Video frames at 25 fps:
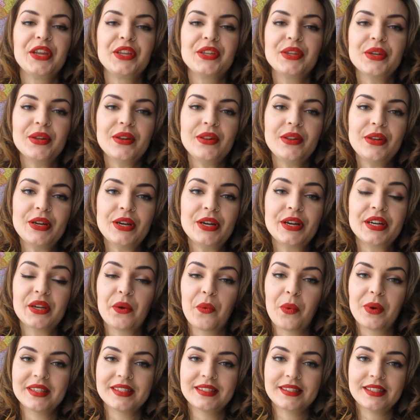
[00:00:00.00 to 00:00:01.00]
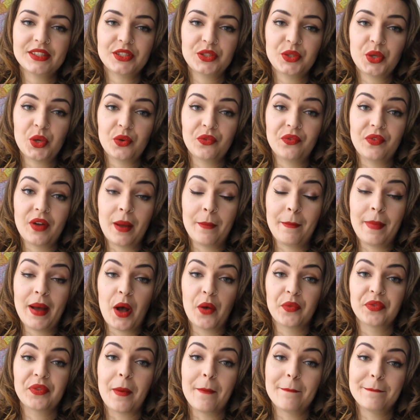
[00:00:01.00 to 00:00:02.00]
You'll learn what's the truth
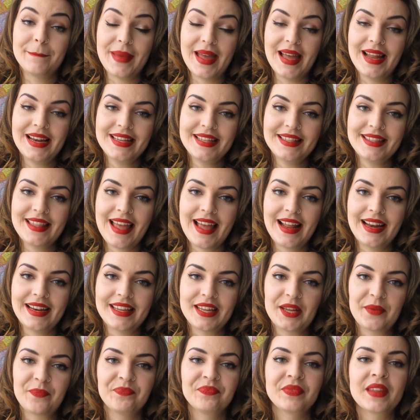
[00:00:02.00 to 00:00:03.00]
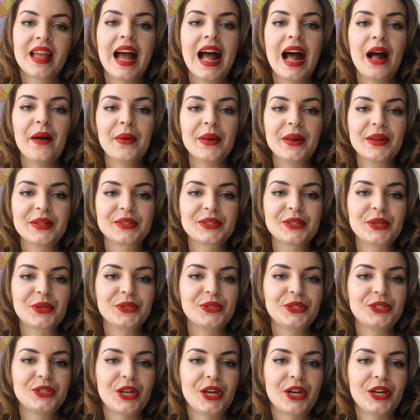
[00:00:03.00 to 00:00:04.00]
about Delhi. I'll
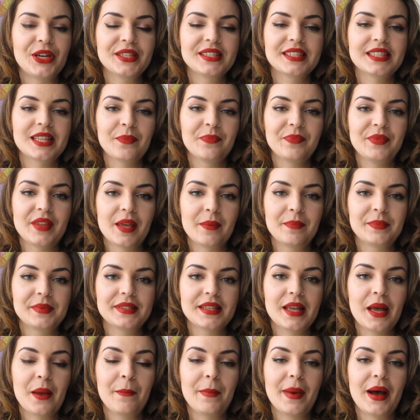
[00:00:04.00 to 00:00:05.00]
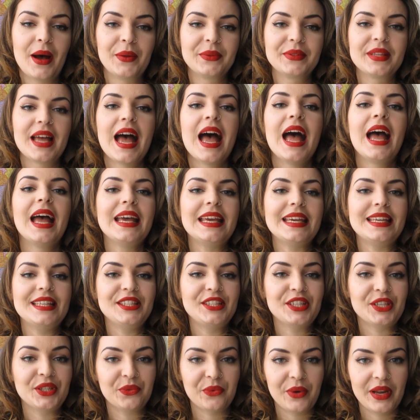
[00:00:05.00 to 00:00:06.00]
also share some tips about
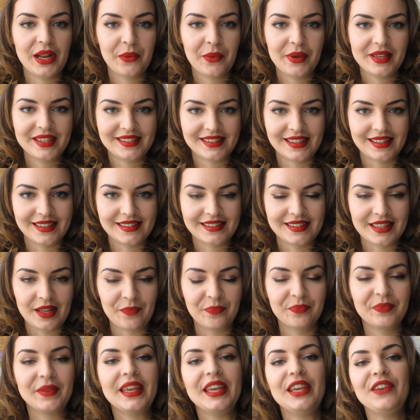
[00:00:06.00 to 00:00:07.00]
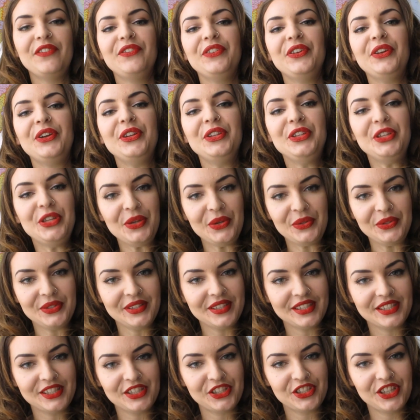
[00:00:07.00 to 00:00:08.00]
Indian railway system. If you're new
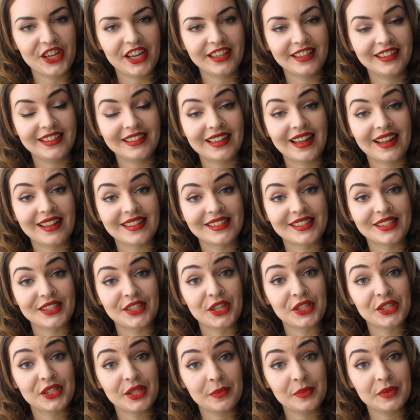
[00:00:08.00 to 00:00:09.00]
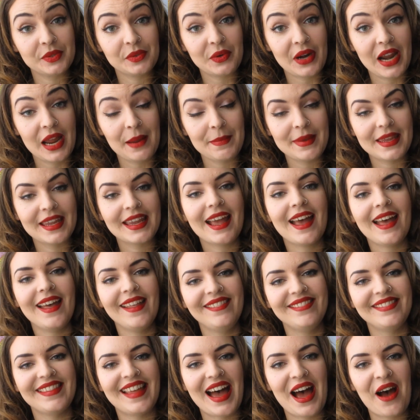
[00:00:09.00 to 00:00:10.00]
to this channel, consider subscribing,
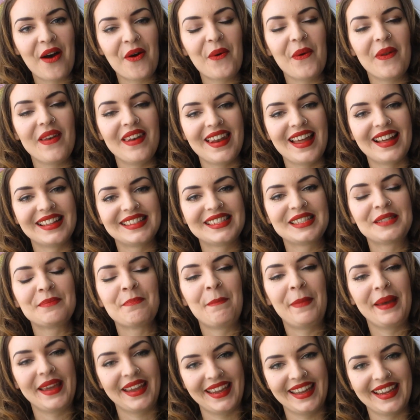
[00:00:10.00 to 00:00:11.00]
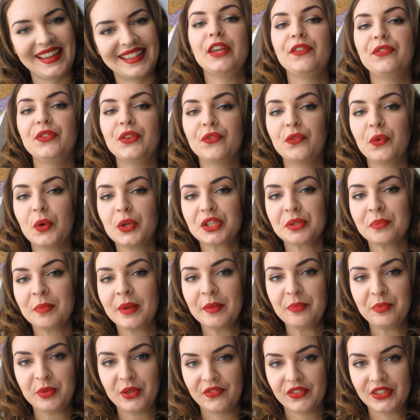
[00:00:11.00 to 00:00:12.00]
and now let's begin. If you've watched my
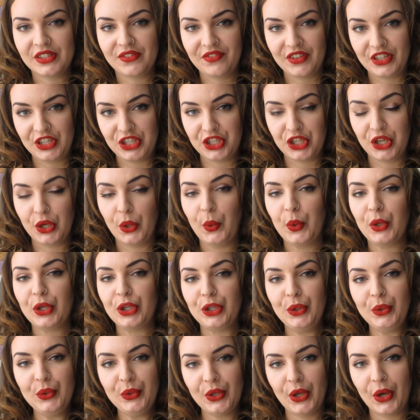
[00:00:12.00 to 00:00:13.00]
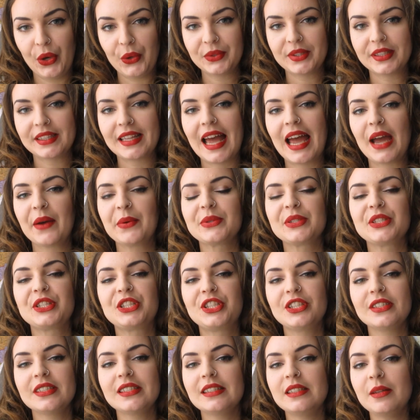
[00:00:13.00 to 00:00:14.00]
previous video, you know that I was
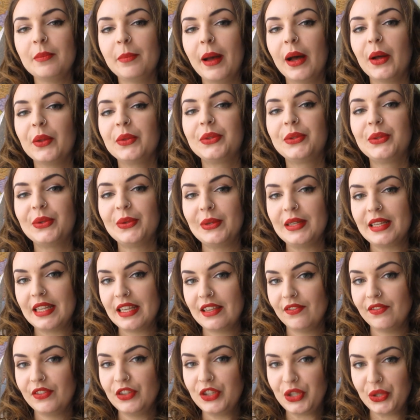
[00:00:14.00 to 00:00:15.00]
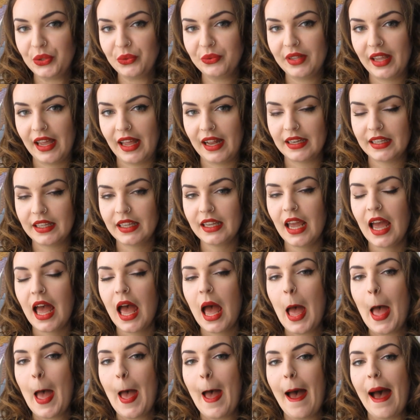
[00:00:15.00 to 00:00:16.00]
just about to leave New Delhi
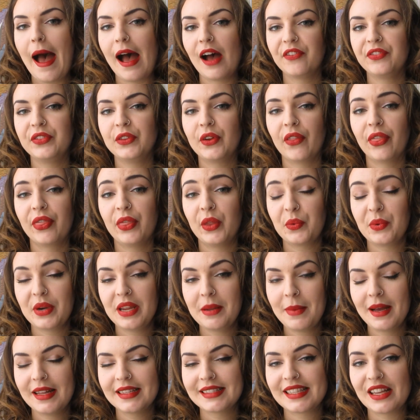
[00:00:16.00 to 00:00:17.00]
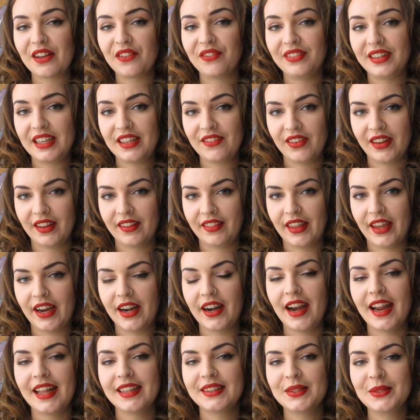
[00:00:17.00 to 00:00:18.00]
after 3 months of living
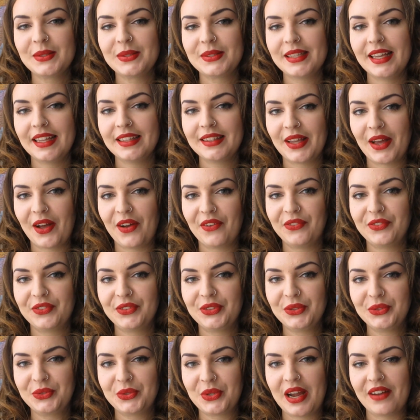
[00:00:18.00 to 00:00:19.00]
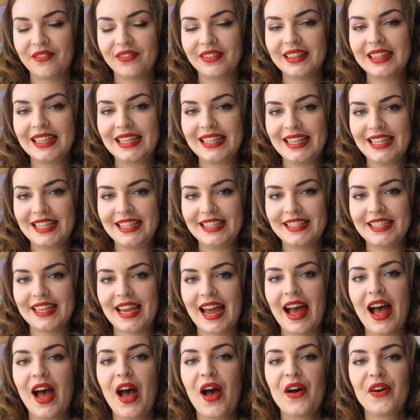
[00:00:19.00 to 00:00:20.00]
there and to set off to travel in
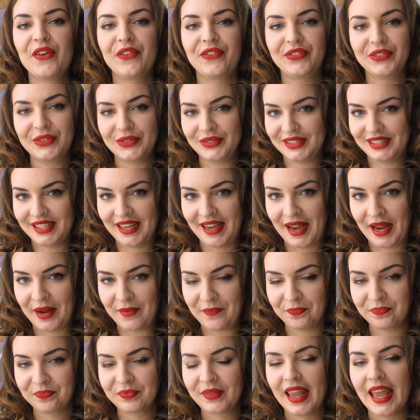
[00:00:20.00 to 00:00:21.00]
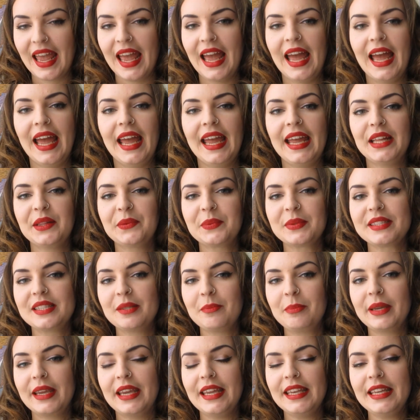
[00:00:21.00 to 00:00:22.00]
India full-time. It was
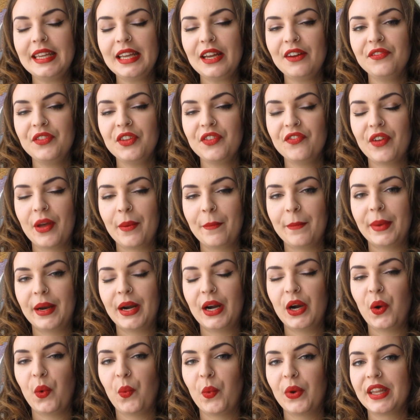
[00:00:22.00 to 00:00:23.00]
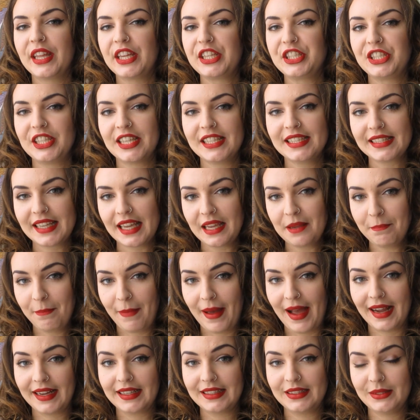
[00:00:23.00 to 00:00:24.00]
the beginning of November when I just came
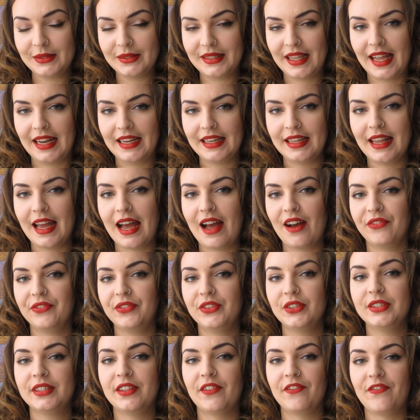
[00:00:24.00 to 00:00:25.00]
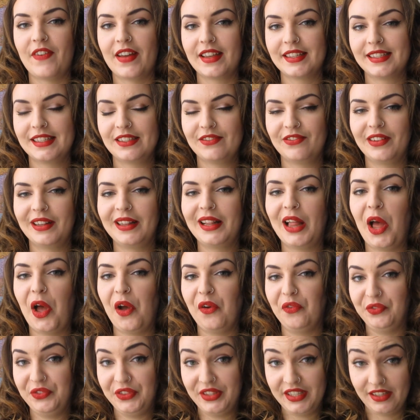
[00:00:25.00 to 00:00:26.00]
back to Delhi after the festival
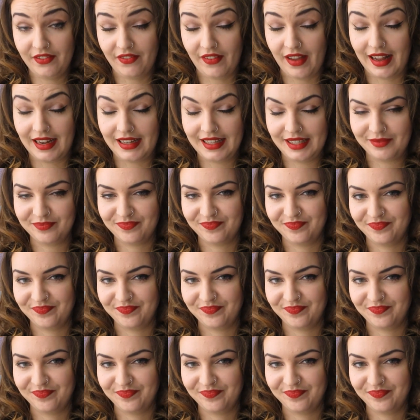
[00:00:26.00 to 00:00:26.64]
of Diwali.